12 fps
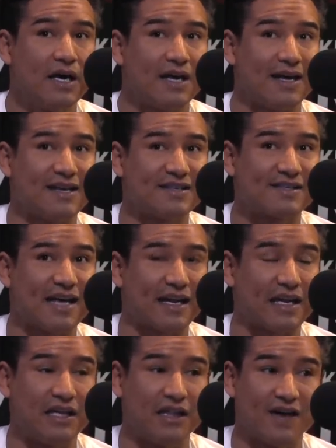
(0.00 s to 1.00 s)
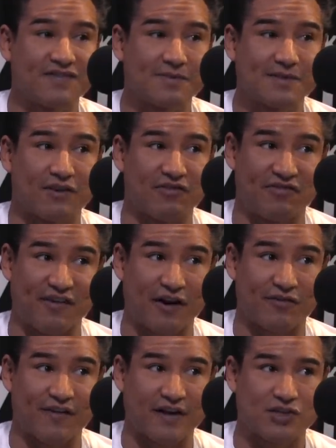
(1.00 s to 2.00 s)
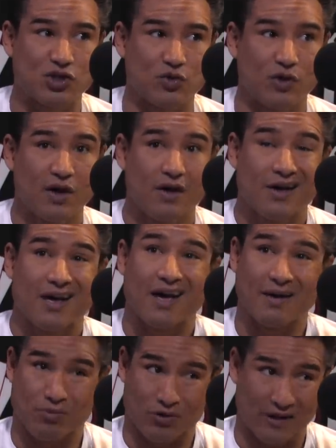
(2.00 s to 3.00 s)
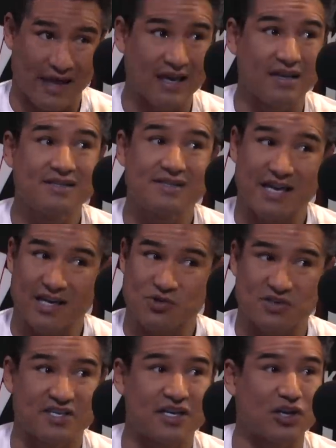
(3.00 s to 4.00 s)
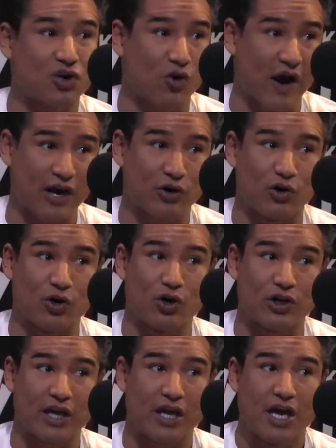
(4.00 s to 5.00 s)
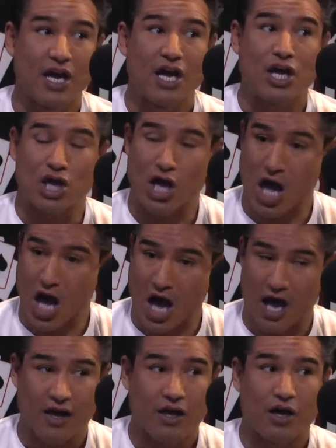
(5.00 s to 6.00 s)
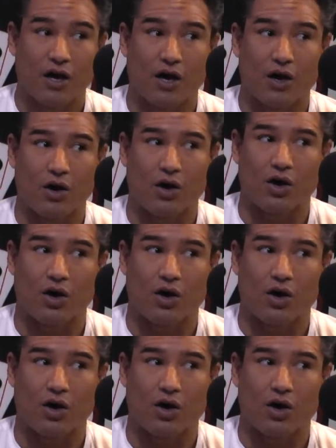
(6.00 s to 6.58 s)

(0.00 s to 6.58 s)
is that he loves himself a firefight too. And Berlanga is dangerous. It can crack. And he early. can bang though. He's yeah. never faced a guy quite